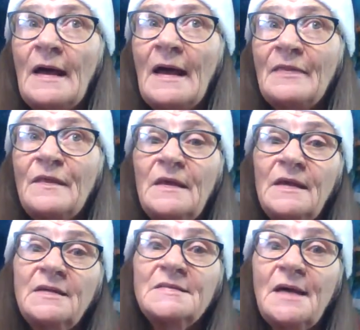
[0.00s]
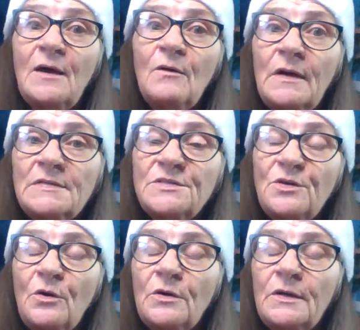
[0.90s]
I think is how it got
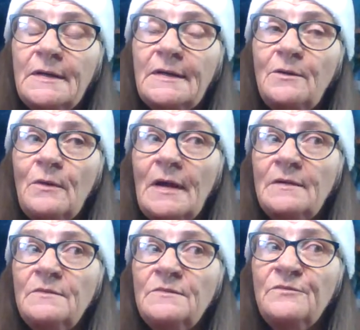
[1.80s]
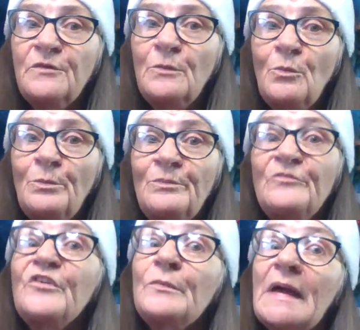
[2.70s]
started anyway. From
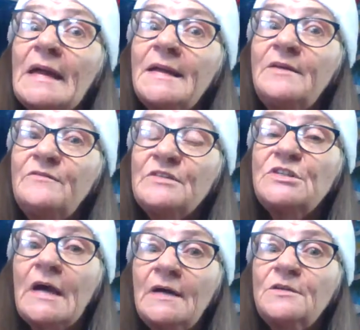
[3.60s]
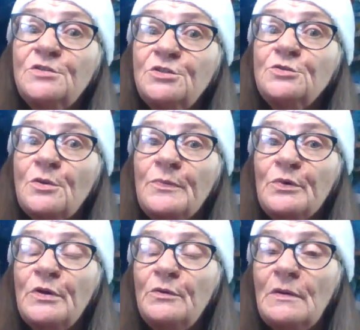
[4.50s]
from Aunt Eva Jane, and she's a
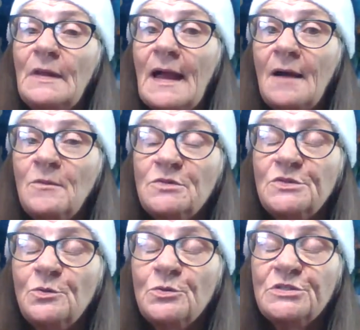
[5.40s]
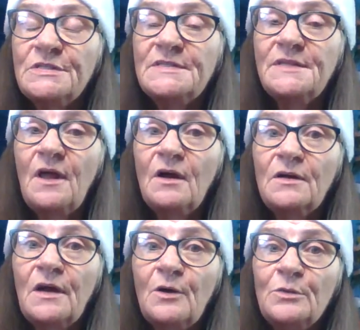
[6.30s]
pretty reliable source. She's long
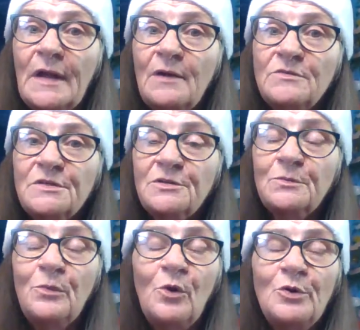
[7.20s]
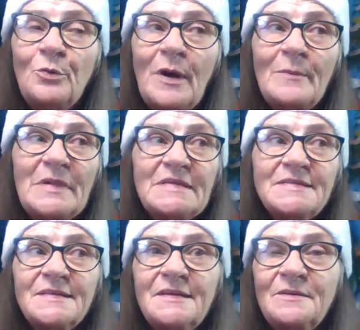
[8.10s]
gone now too. Boy, do I miss
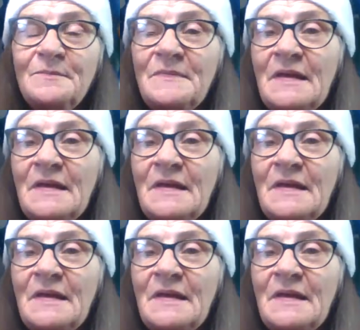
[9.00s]
them.